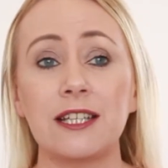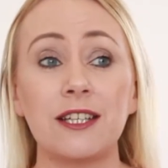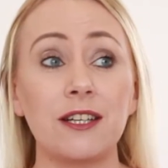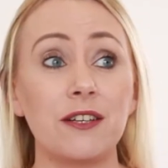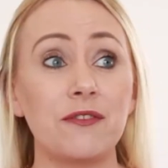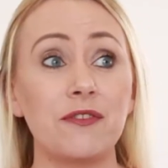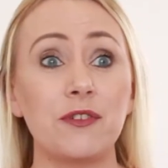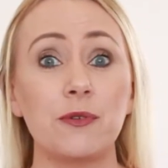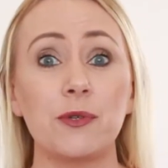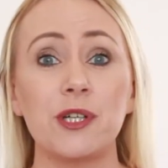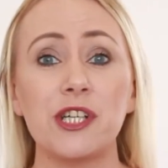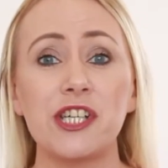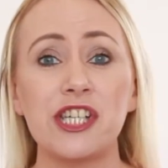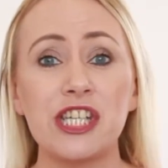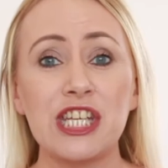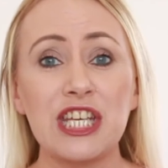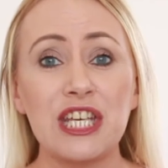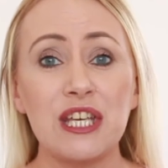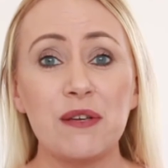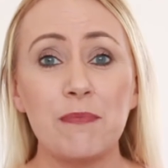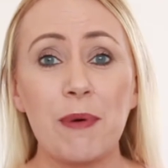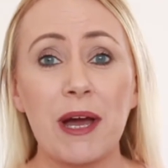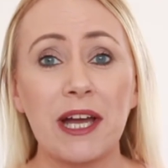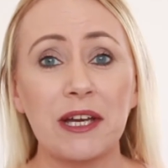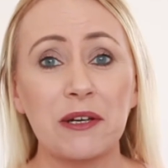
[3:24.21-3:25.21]
if you were a
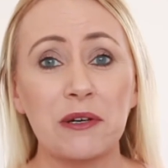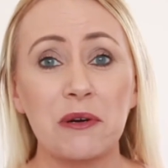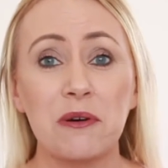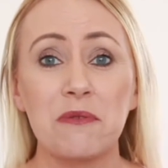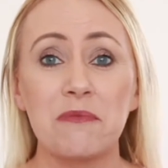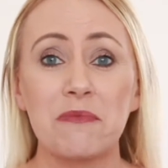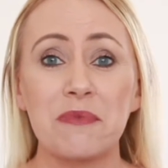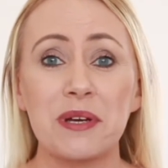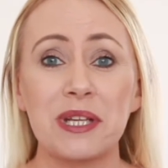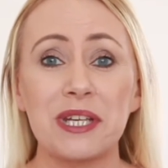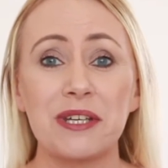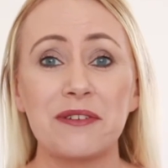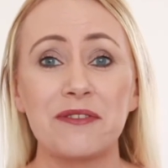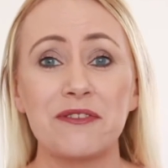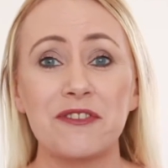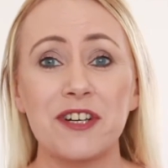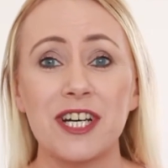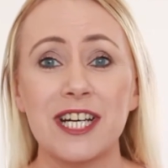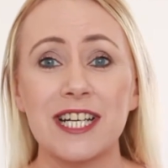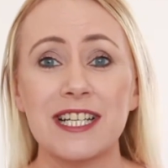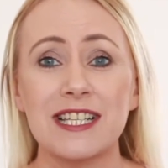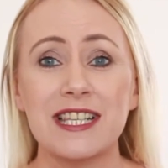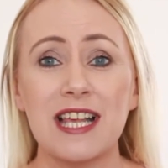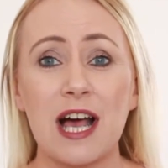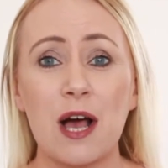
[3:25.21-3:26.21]
tea bag company, for
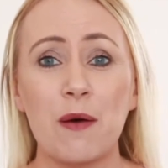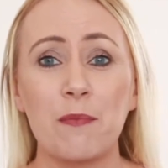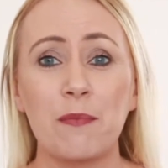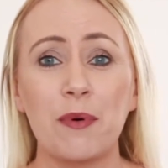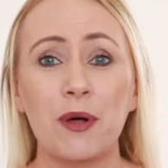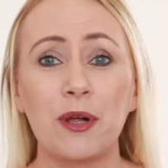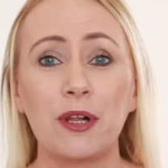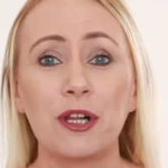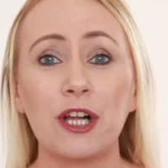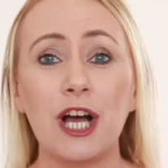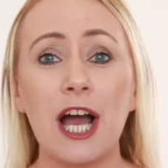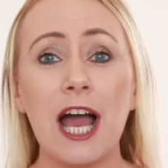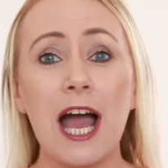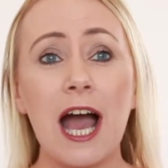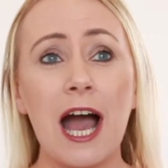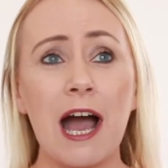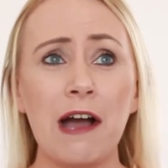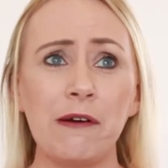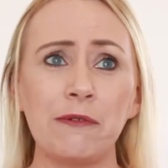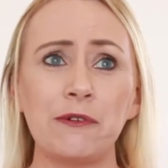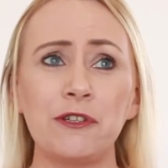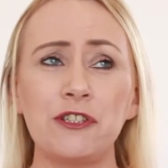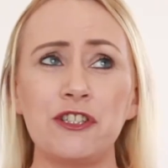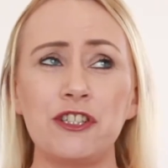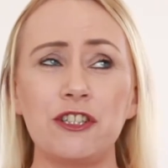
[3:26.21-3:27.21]
example,
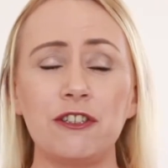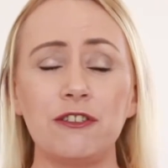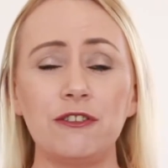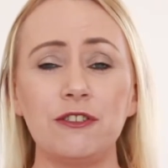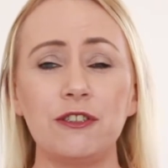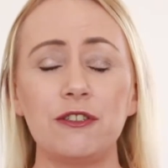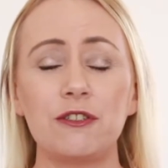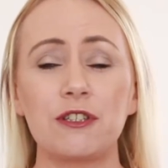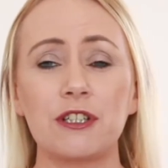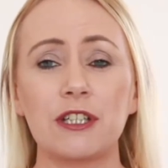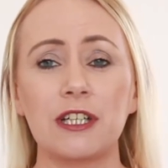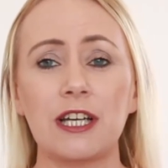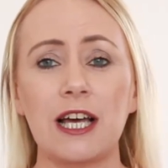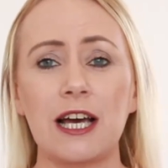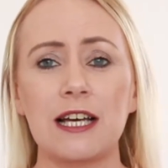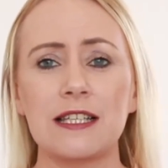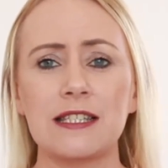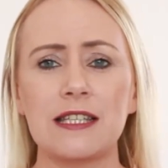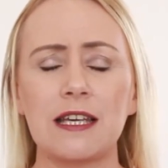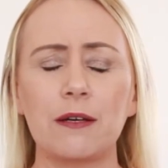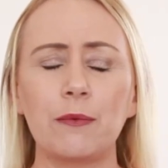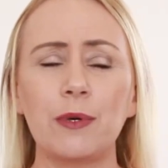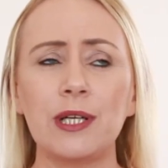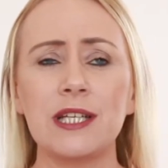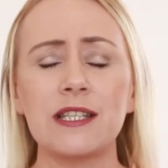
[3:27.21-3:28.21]
how could you utilise it?